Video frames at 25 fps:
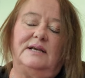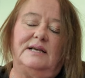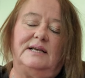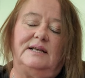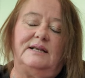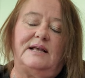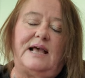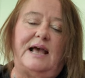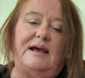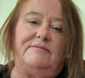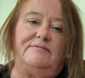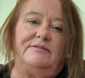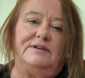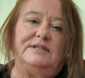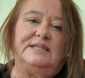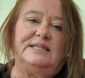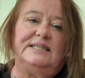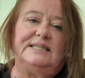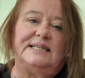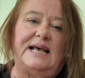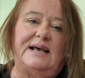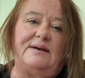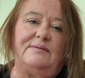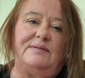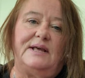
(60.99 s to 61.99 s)
it
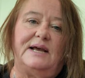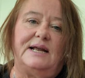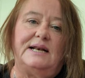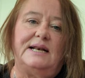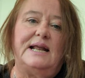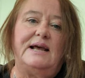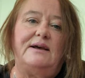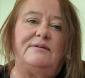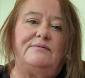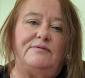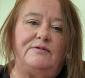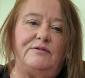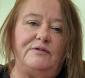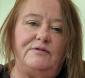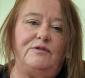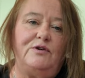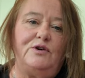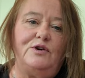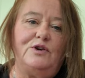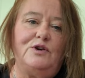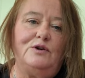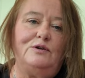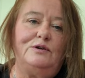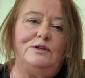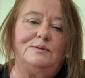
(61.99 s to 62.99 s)
averages out that. Now, for if
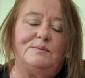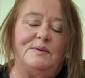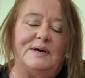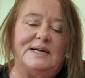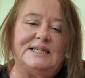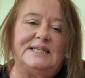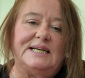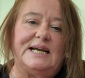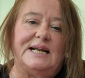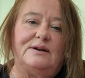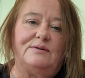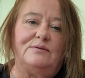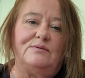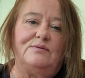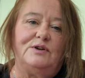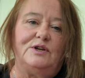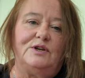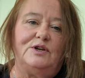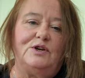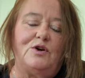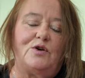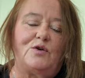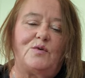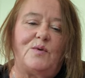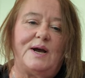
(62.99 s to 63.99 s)
you're new to my channel and
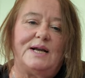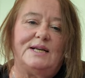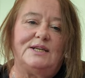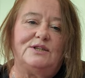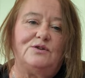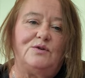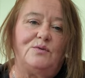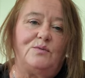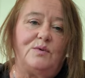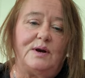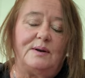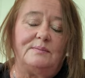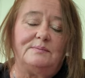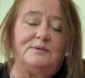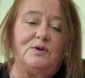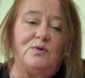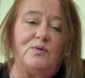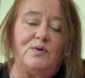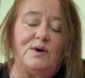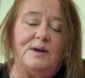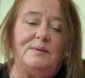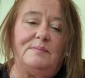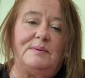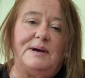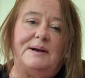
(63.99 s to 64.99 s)
you're not quite sure what I'm
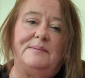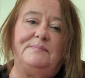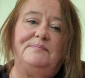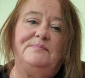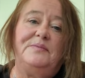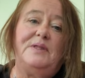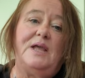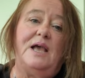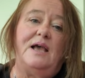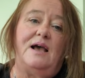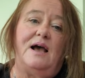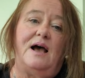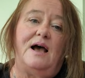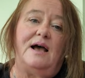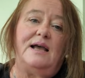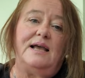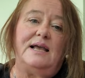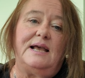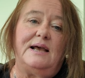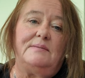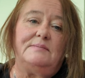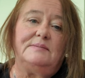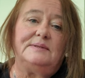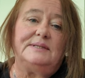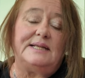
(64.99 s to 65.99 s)
talking about, I
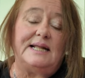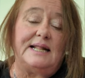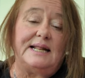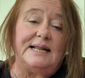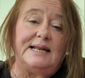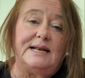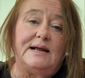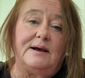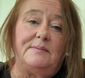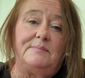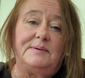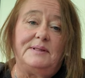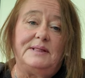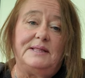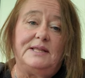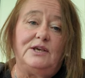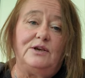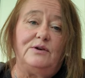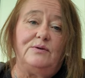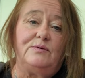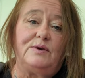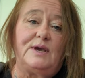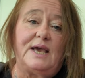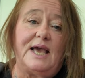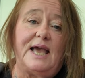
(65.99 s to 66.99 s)
am setting up in
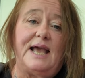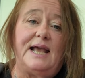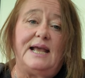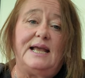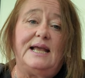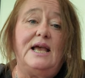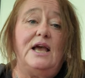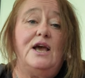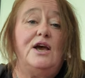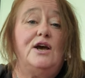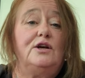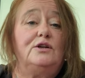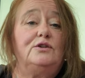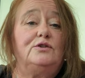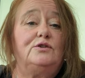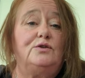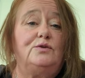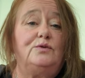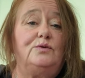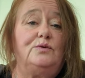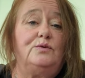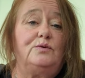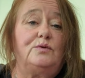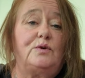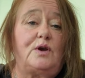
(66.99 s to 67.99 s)
the UK
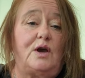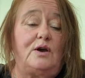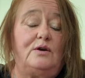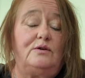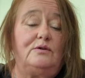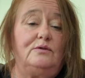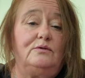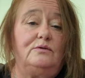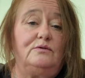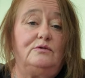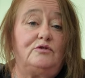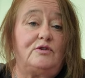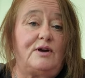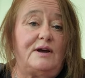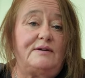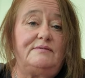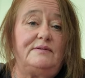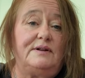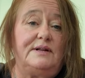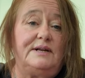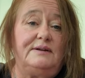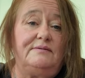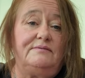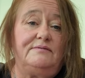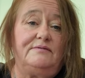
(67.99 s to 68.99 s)
to go
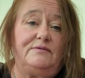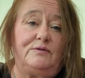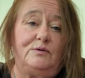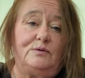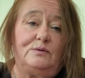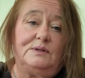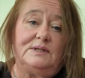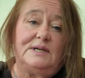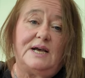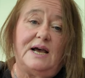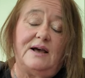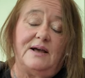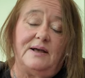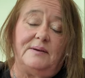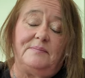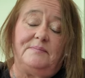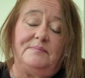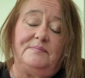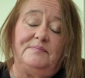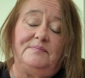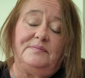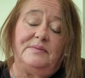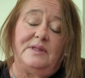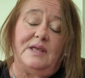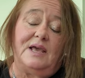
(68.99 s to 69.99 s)
travelling full time.
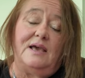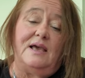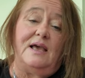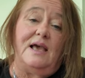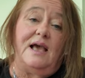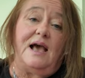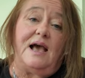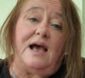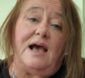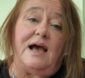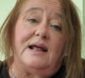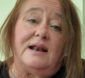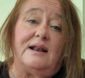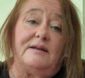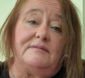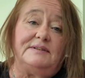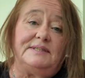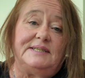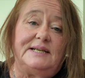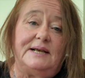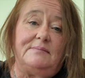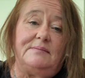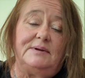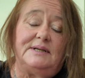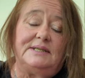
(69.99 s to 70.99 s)
And I've
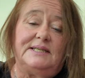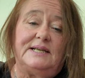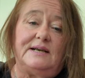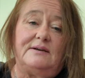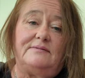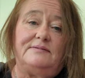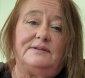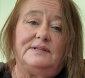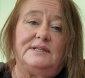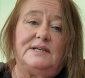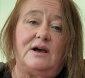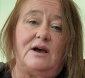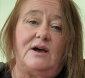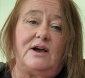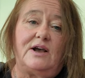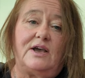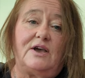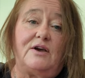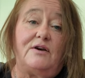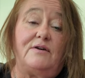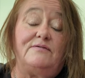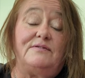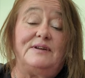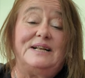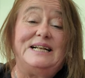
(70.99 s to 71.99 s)
set myself a
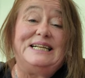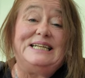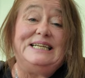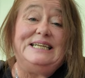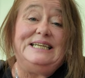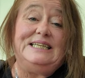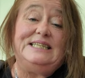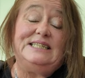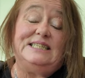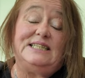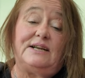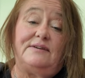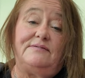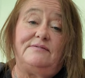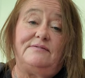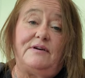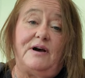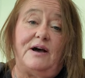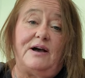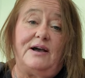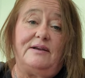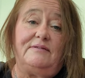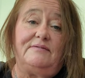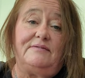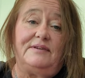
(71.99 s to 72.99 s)
target of at least
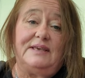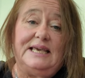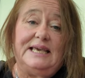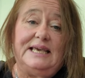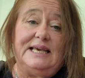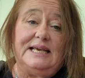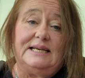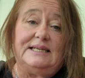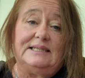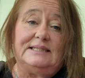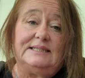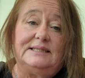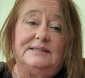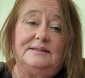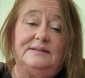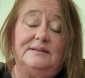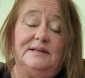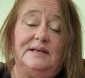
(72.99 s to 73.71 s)
five years.